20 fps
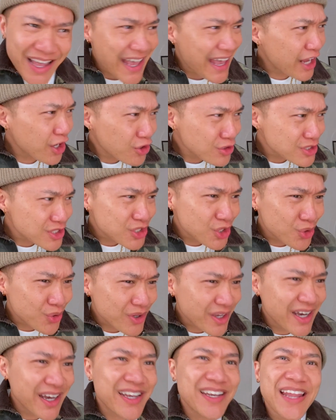And also
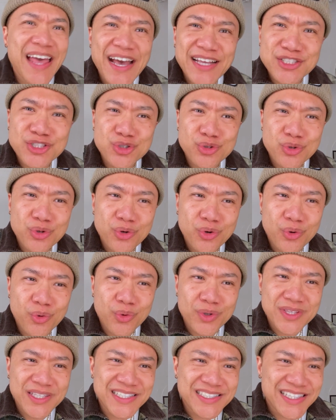connect
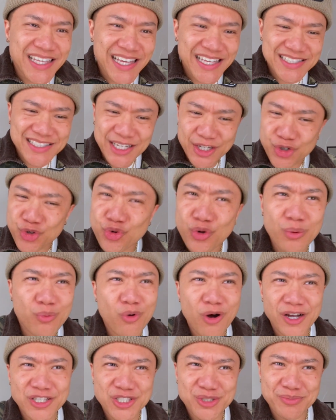with these kids that grew up
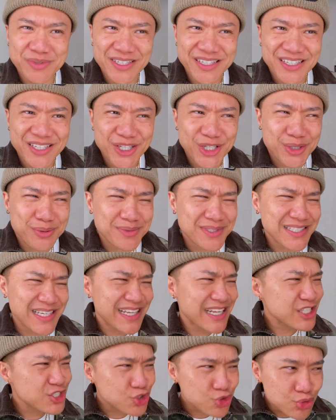watching me. You know what I'm
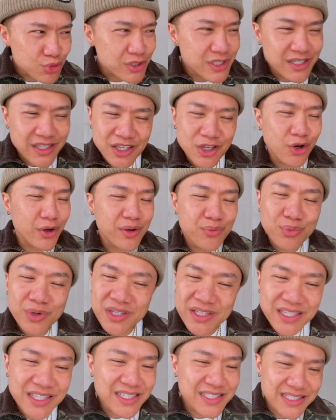saying? It truly, yo, it
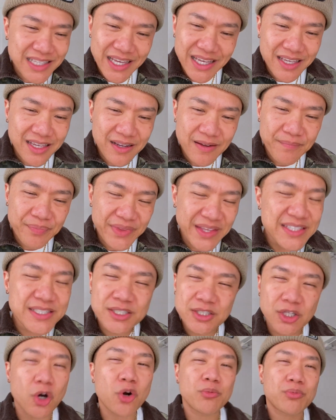really is like, it's
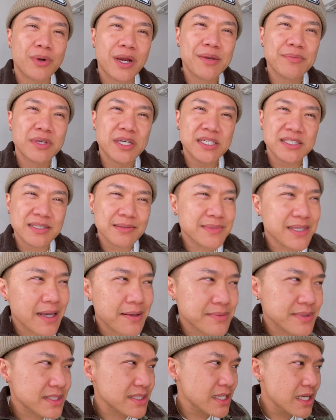dope, right? Because
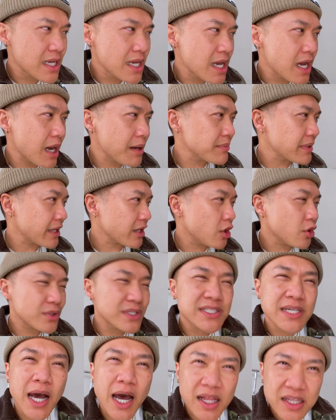sometimes I'm like, oh, these
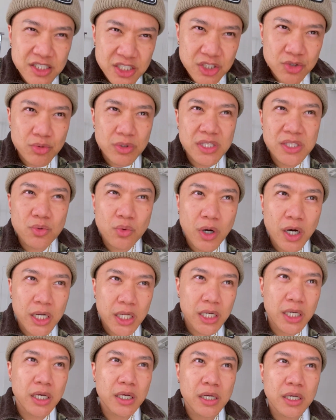colleges really
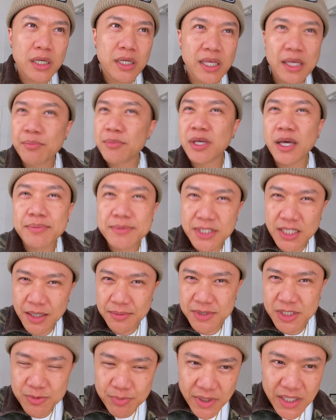wanna hit me up to come
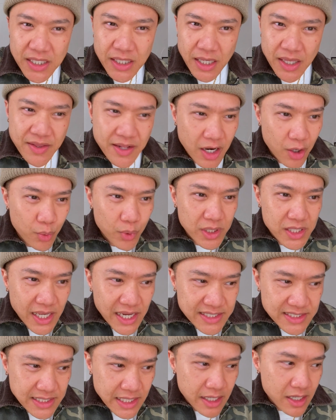speak. And then I
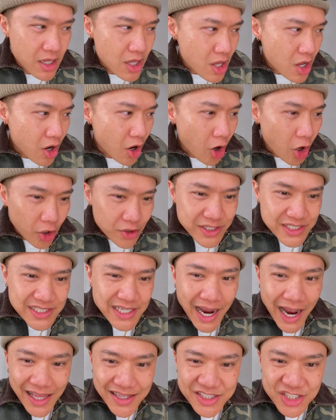realize that all these
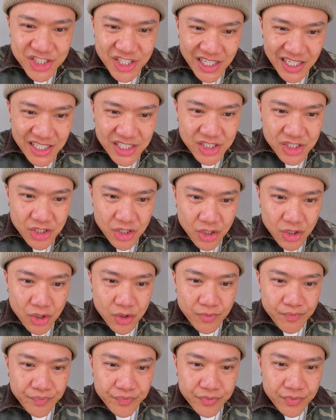college kids
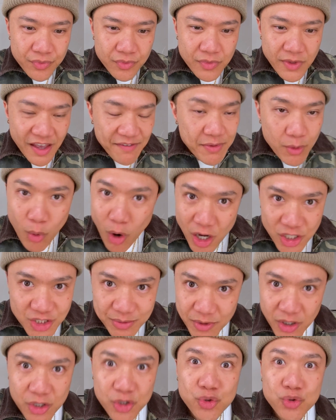have been watching
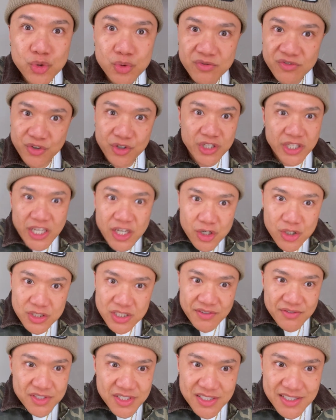me on YouTube for years,
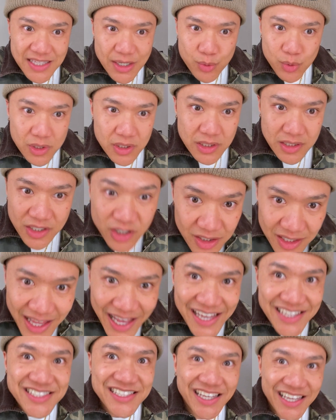ever since they were little
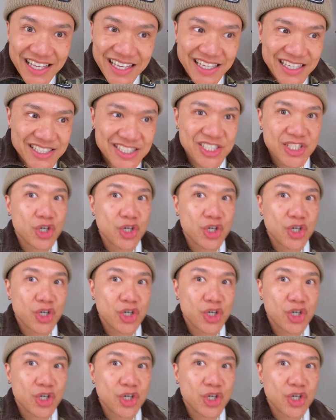ass kids.